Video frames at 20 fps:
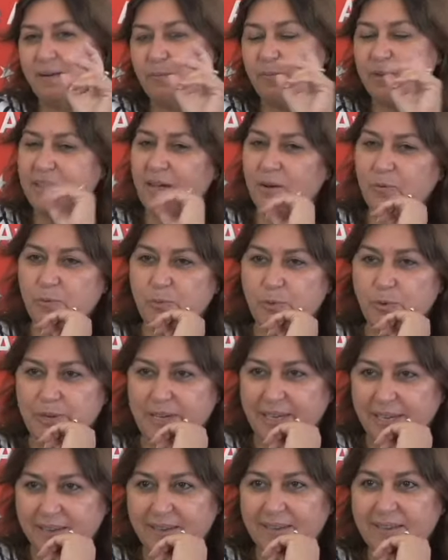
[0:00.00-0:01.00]
and without
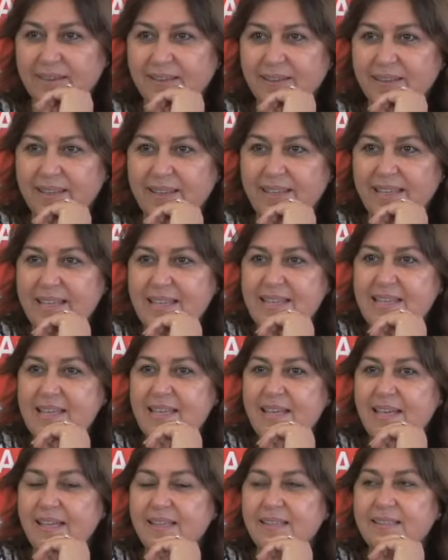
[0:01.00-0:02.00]
warning.
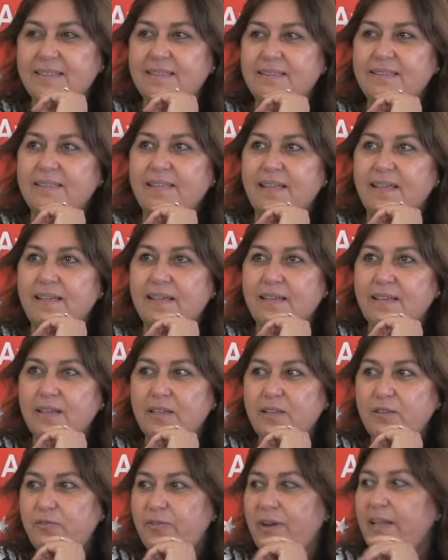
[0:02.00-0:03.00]
And
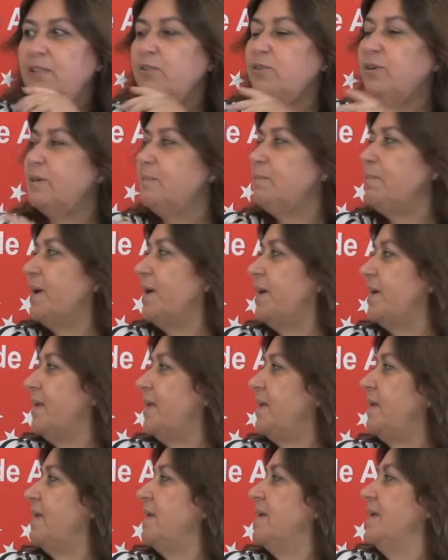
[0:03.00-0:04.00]
if I look at
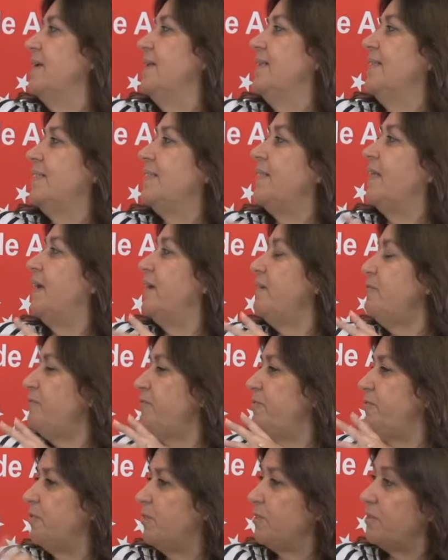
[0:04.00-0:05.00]
my
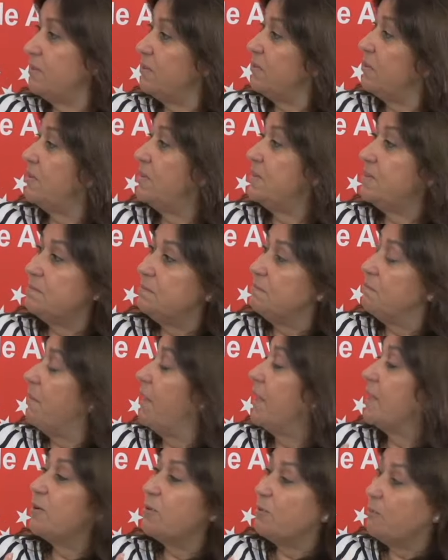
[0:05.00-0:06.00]
life, not
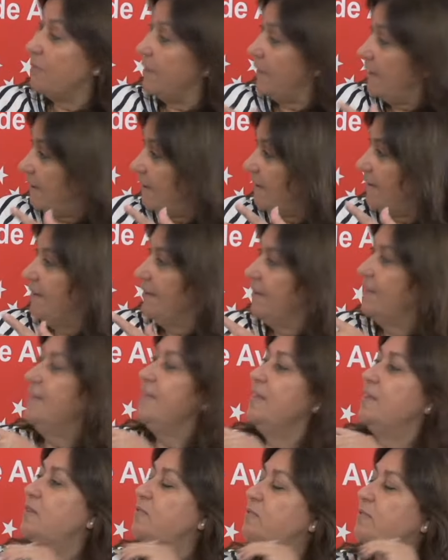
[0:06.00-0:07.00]
my career,
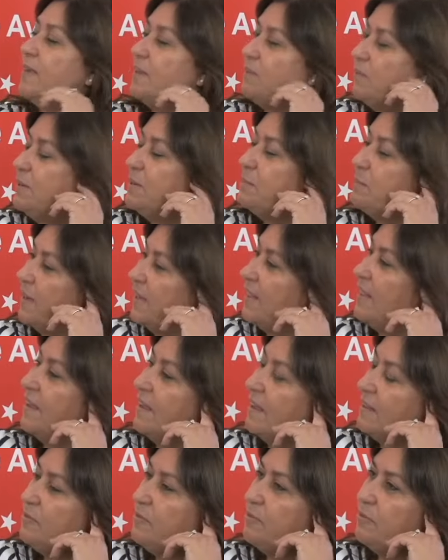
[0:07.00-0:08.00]
if I look at my
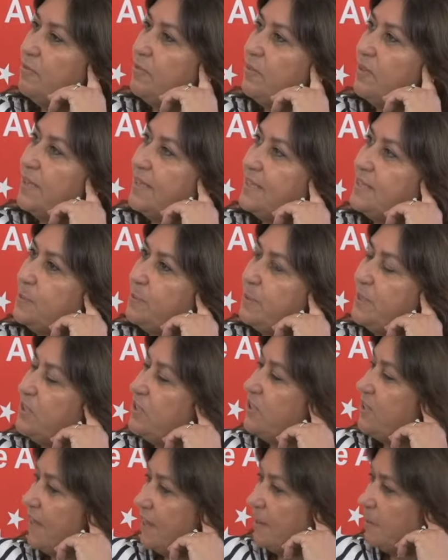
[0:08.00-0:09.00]
life, it's been
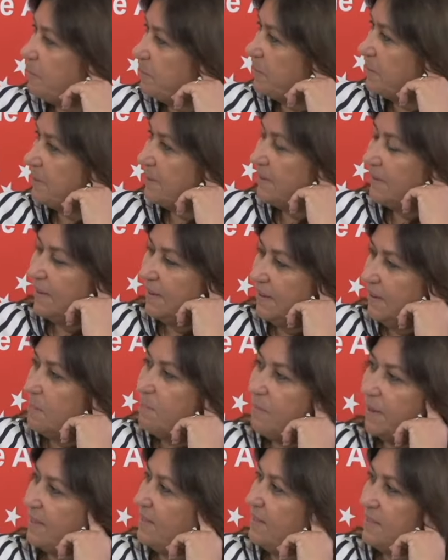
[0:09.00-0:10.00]
shaped
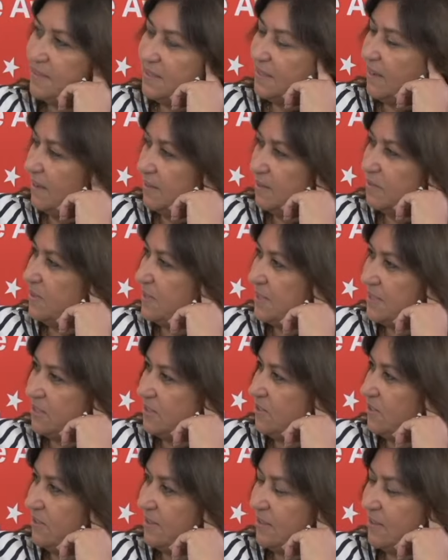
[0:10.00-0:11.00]
by this kind of
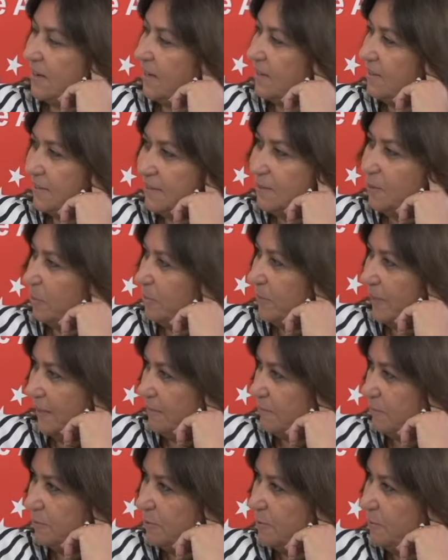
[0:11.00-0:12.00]
decision that I did not
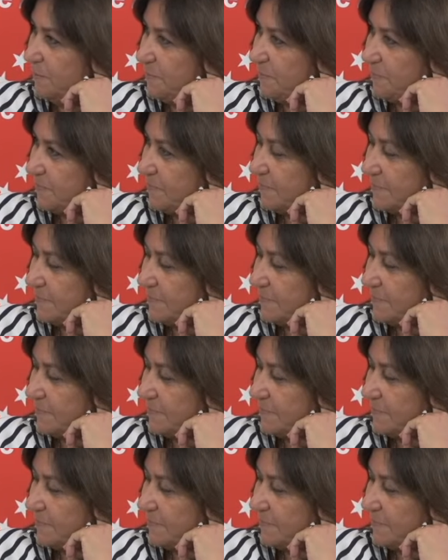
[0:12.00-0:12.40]
plan for